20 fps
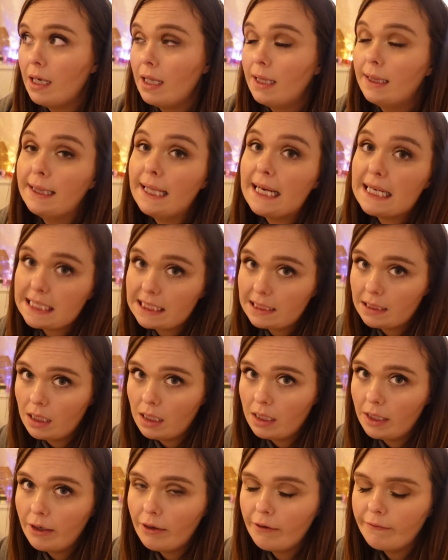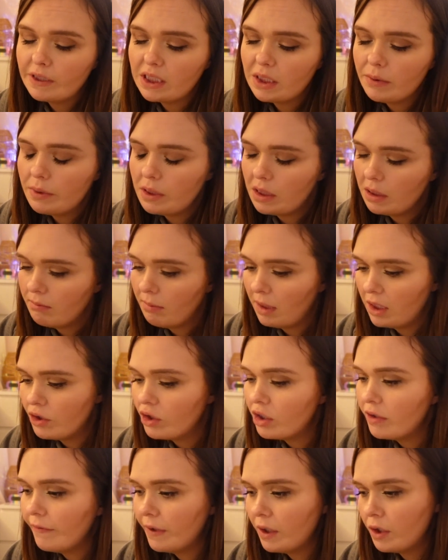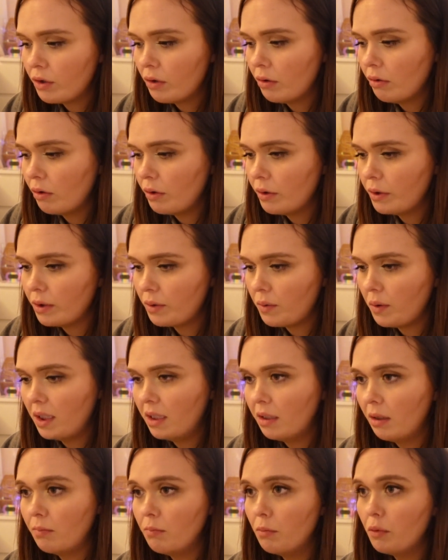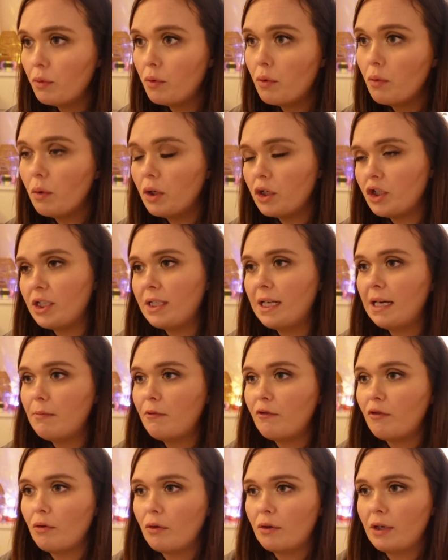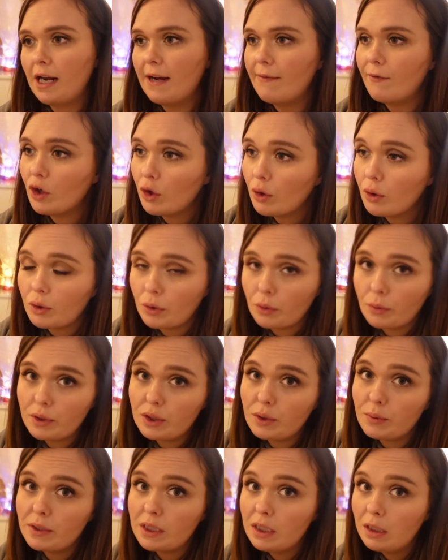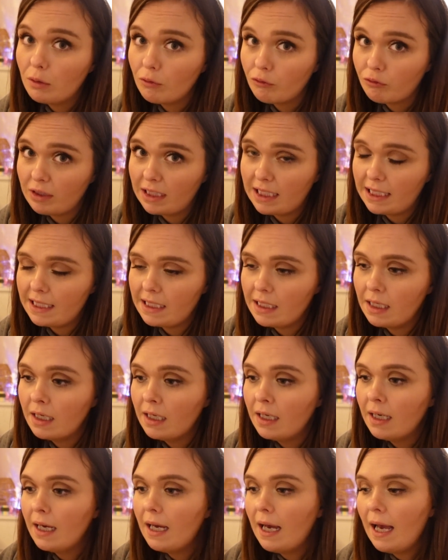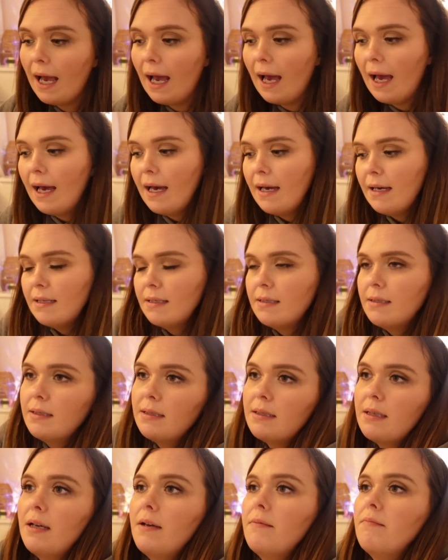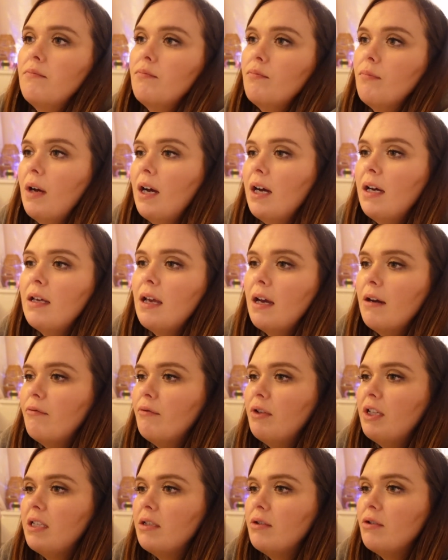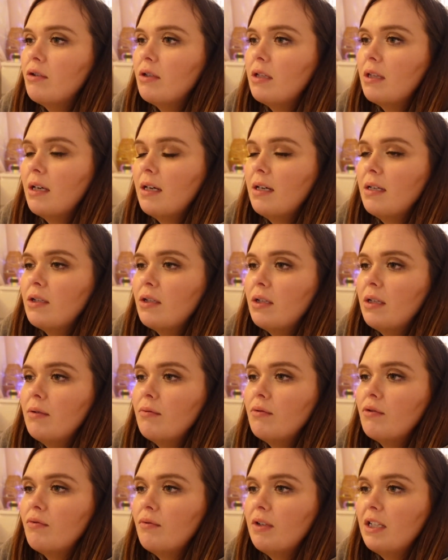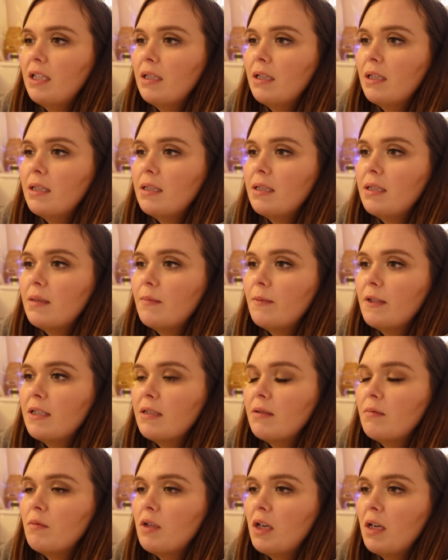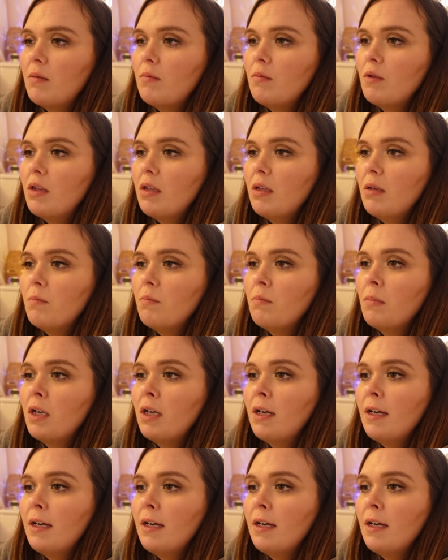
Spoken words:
last night, and obviously we didn't manage to finish it because it's quite long, but we were watching that before and having a cuddle, which was lovely. And I really enjoyed that actually. It was really nice to spend some time with them.